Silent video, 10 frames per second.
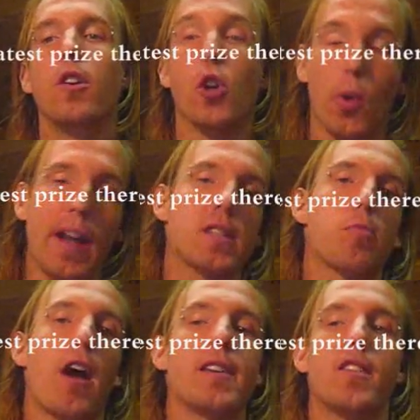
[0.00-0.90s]
Your
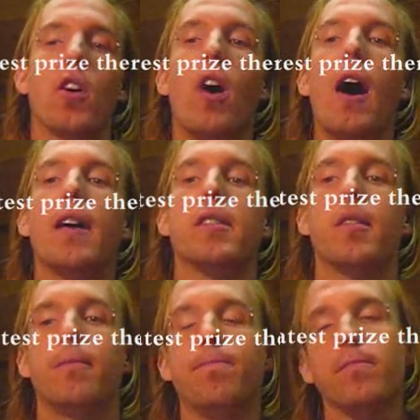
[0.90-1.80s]
greatest prize? Their lies.
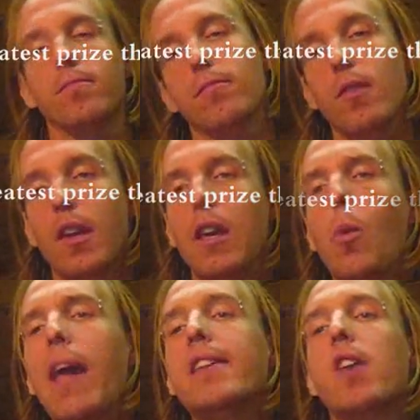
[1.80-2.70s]
He
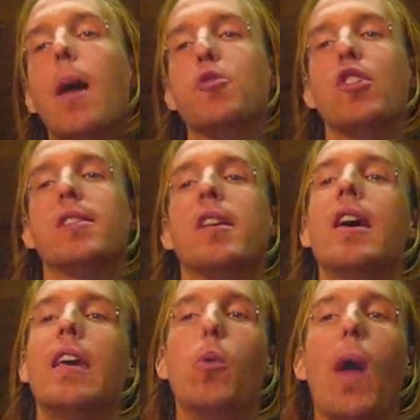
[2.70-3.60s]
weighed his options,
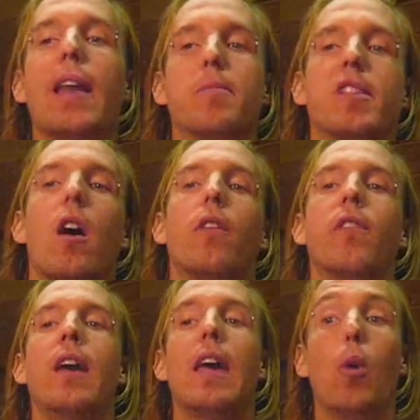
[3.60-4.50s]
he weighed himself,
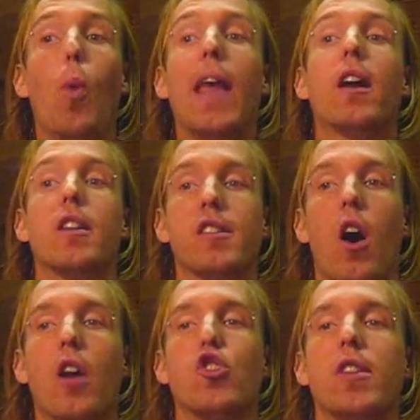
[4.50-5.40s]
it weighed on his
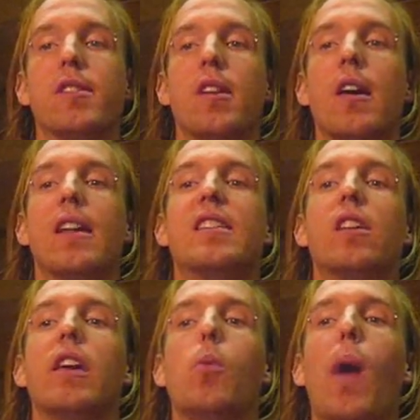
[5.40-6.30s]
conscience
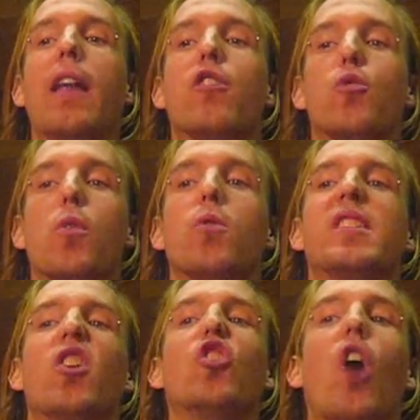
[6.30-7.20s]
until he waded through,
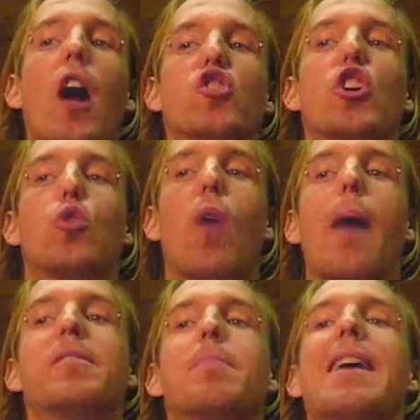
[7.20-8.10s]
till logic
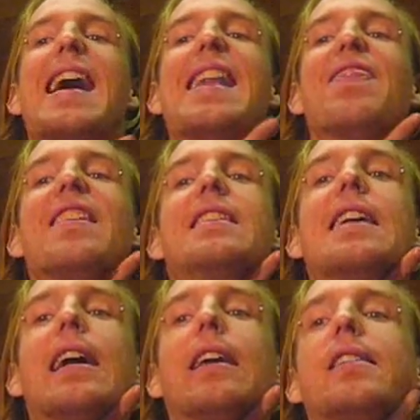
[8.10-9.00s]
grabbed him at the
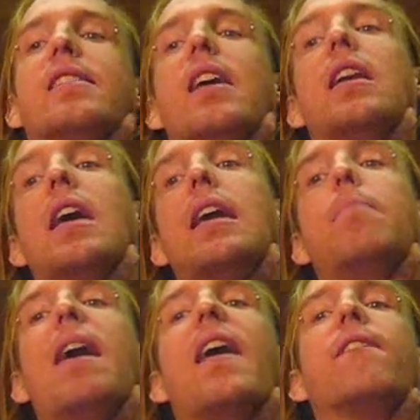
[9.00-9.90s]
neck and said,
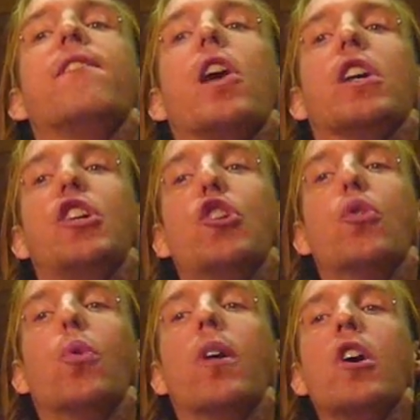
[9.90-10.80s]
Hey man, fuck
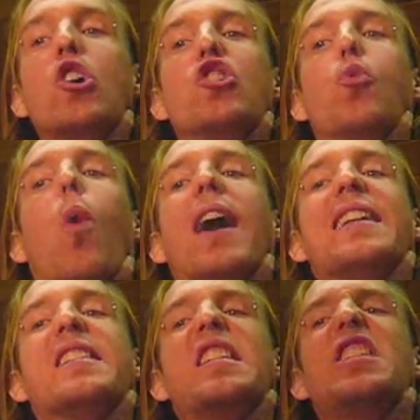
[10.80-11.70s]
you. You
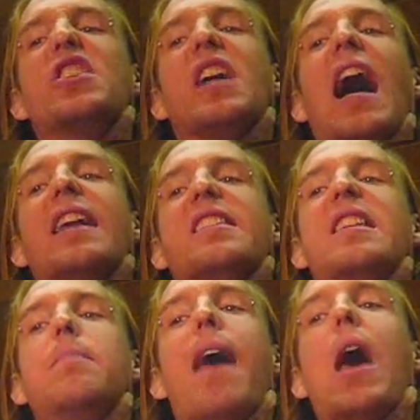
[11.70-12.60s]
wanna see, you gotta
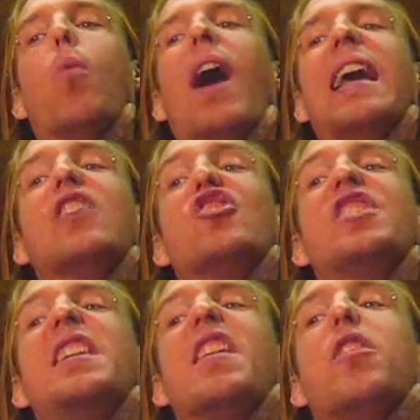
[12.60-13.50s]
see, man. Why can't you
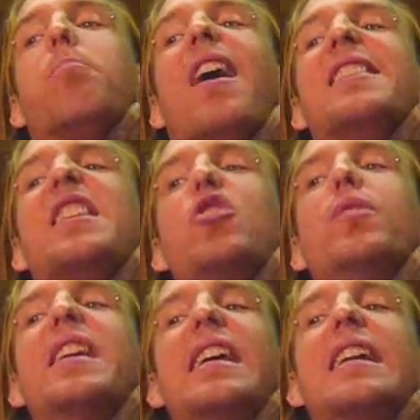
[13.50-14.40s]
see that the prize that you
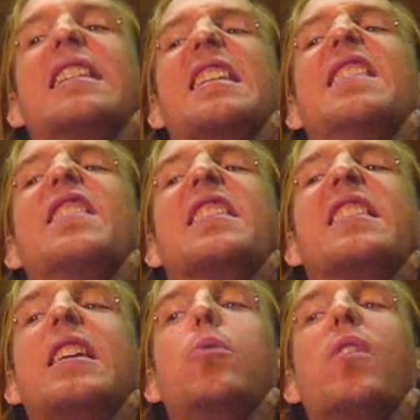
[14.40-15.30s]
need is in the
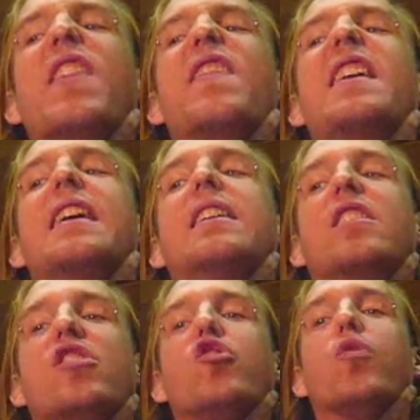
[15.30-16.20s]
sea within the
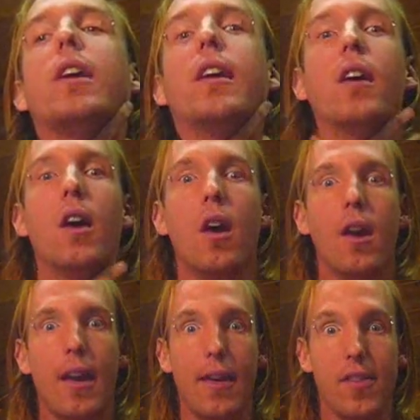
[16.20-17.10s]
industry?
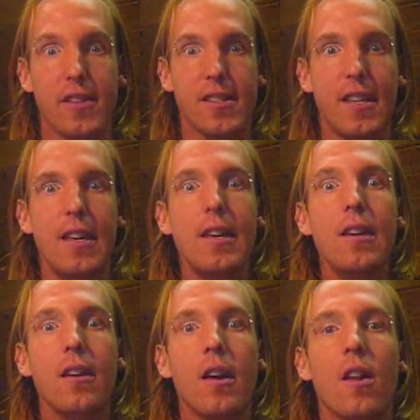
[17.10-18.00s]
In the
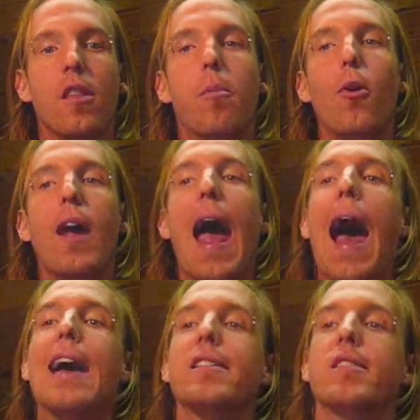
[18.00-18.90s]
sea? The boy
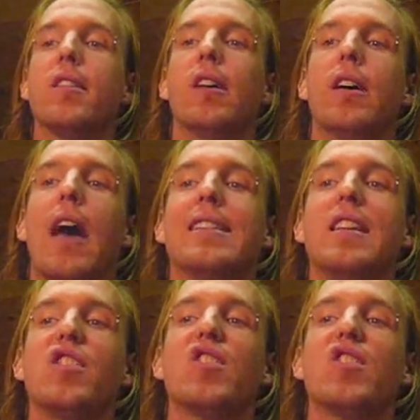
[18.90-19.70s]
asked as he